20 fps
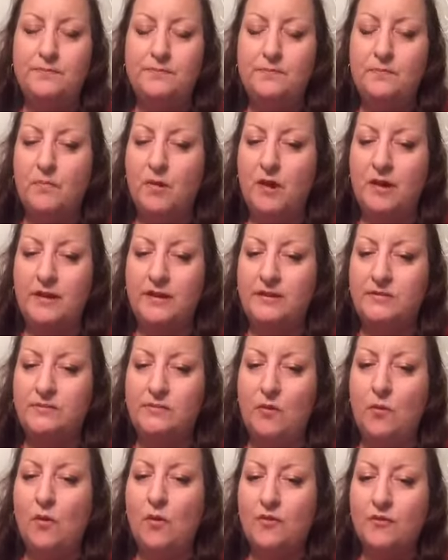my
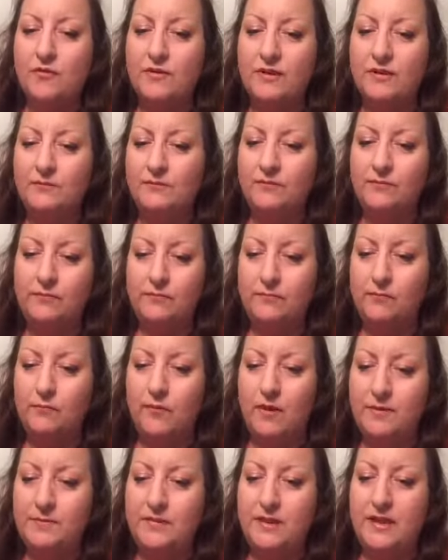ordering
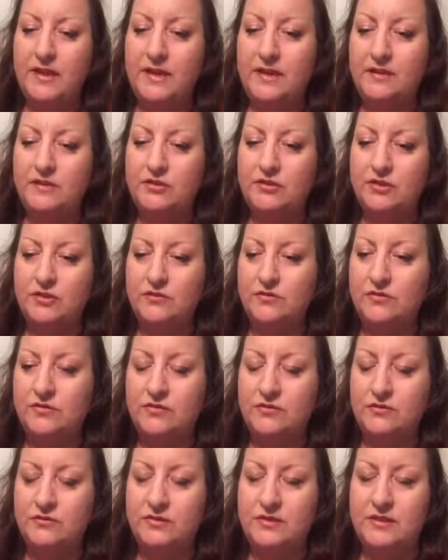webpage.
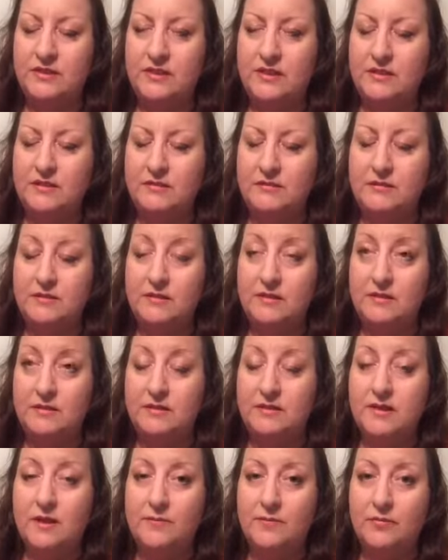You'll see it says
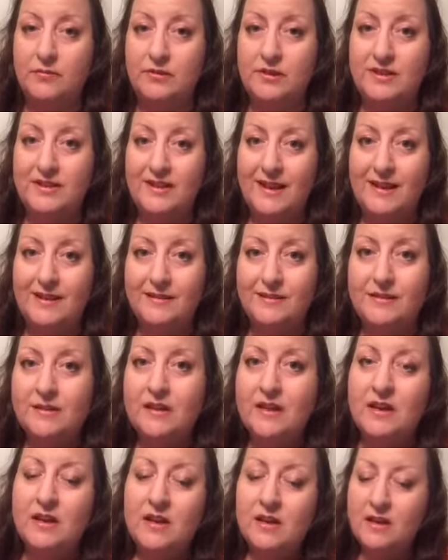Tupper Connect.
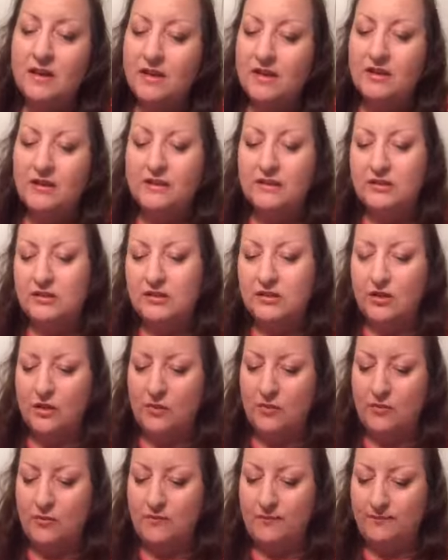
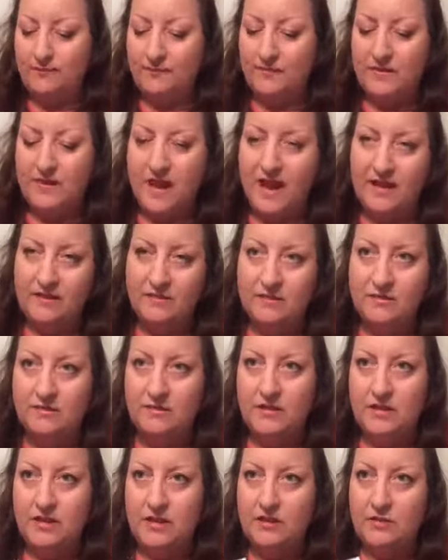So that's
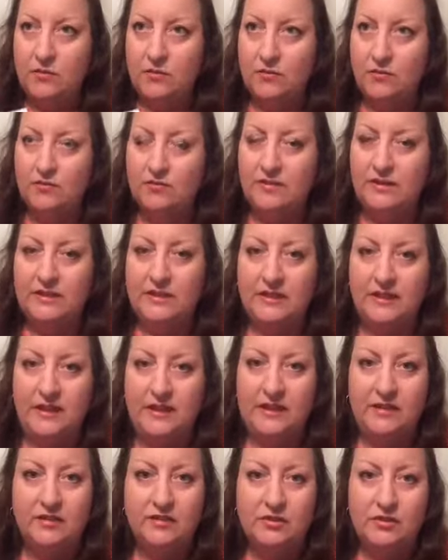the ordering
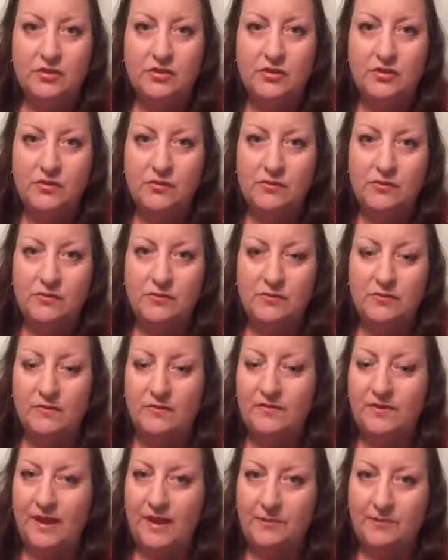link to
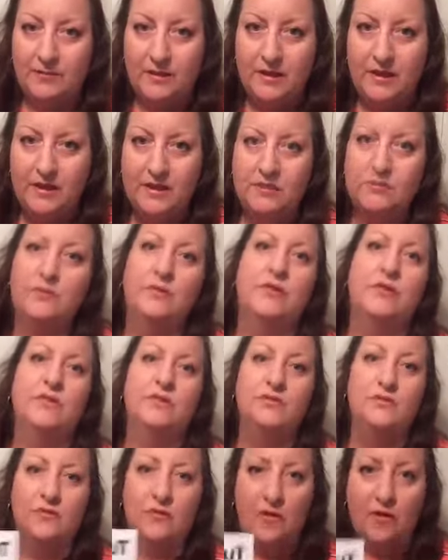that page. But
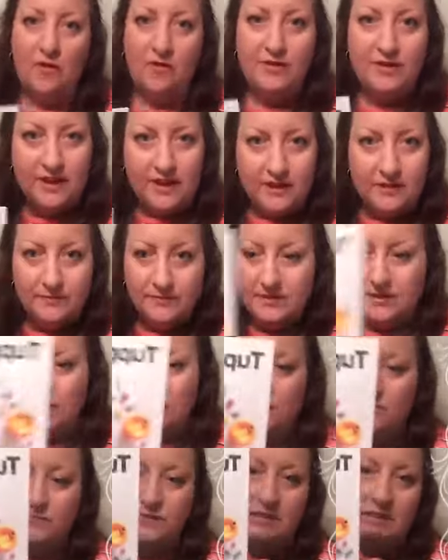those are all the items
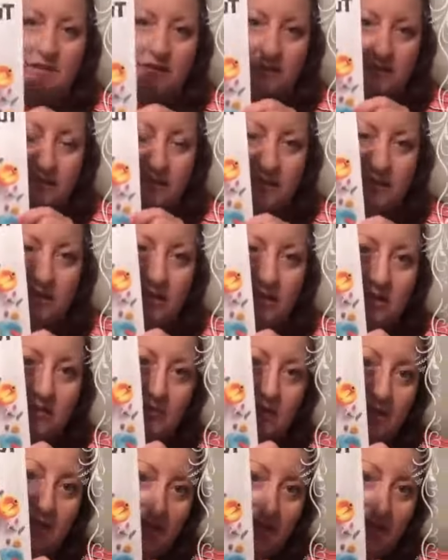that are being discontinued